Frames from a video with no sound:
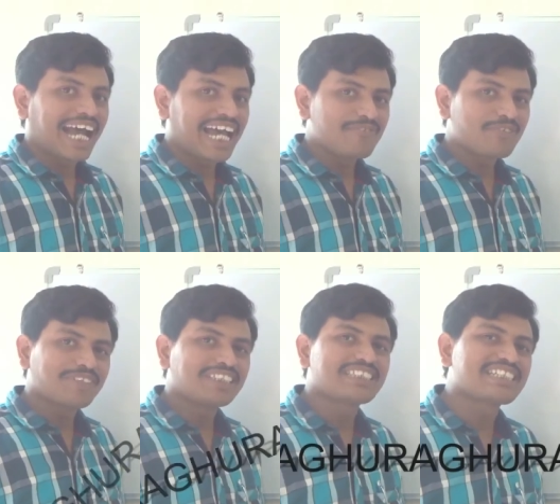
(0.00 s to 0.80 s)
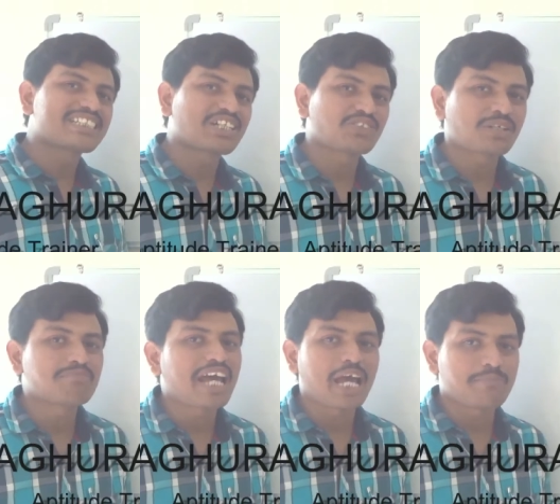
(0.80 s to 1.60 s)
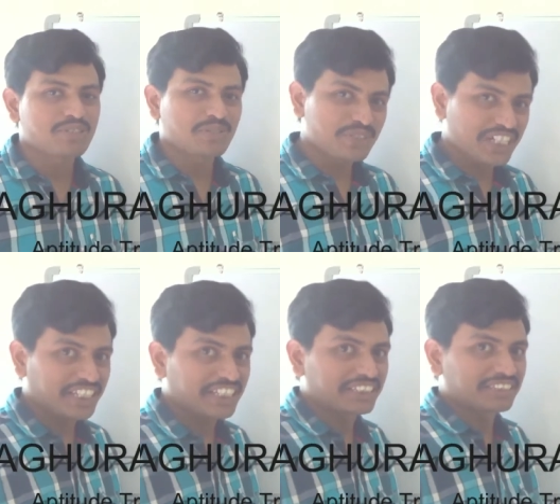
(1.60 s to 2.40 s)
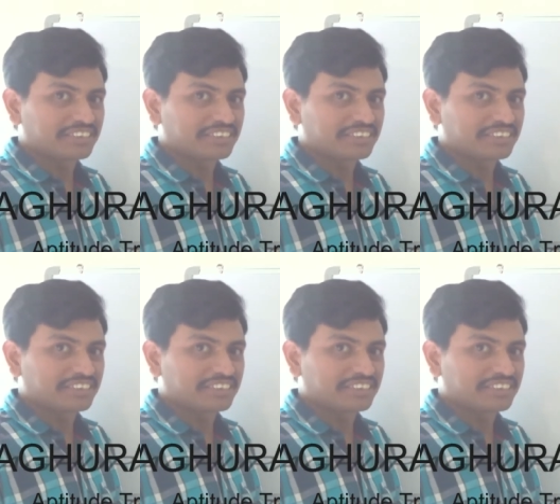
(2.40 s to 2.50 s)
Hi everyone, this is Raghuram, aptitude trainer.